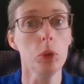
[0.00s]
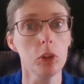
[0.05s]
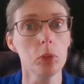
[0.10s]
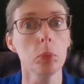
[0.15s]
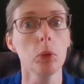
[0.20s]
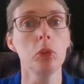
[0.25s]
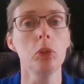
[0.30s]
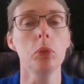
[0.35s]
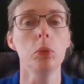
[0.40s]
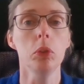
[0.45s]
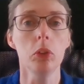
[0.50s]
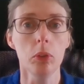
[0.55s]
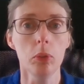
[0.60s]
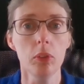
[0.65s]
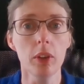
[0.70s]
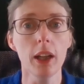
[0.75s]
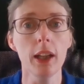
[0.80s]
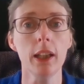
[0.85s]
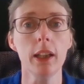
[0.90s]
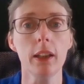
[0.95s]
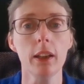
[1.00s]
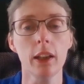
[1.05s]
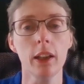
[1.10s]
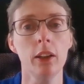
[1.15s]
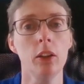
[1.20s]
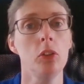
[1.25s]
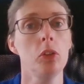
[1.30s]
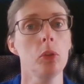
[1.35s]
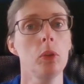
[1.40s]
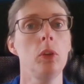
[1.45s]
which modules you take
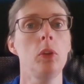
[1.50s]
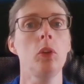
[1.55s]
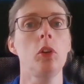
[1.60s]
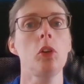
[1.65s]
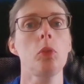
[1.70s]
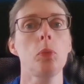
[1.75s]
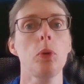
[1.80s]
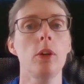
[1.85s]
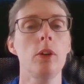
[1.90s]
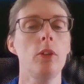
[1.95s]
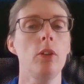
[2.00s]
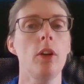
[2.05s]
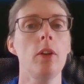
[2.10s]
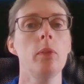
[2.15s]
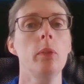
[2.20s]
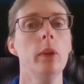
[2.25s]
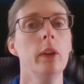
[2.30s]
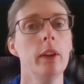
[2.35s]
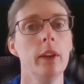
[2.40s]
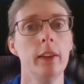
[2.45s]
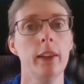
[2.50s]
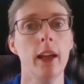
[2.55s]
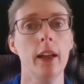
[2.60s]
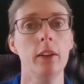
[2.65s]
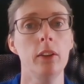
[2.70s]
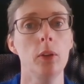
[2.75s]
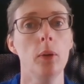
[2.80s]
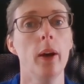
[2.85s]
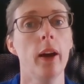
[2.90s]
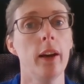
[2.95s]
in a joint honours programme
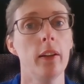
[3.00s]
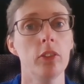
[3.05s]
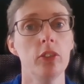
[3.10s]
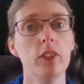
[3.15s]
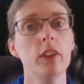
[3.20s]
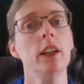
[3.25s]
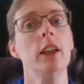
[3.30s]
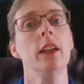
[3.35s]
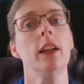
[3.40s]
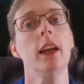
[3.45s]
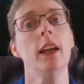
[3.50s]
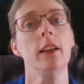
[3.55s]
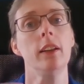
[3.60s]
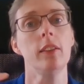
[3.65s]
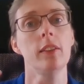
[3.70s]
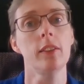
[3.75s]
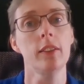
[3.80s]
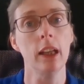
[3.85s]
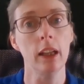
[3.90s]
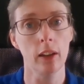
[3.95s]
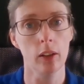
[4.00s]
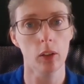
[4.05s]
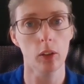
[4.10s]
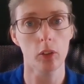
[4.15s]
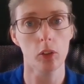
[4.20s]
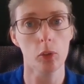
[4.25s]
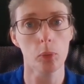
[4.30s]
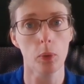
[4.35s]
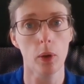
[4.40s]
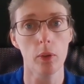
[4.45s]
than you have in a single
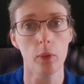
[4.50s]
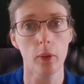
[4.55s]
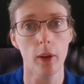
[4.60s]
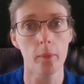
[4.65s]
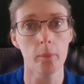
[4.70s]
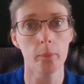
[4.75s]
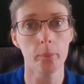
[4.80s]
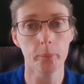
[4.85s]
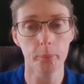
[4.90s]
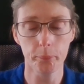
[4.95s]
honours programme.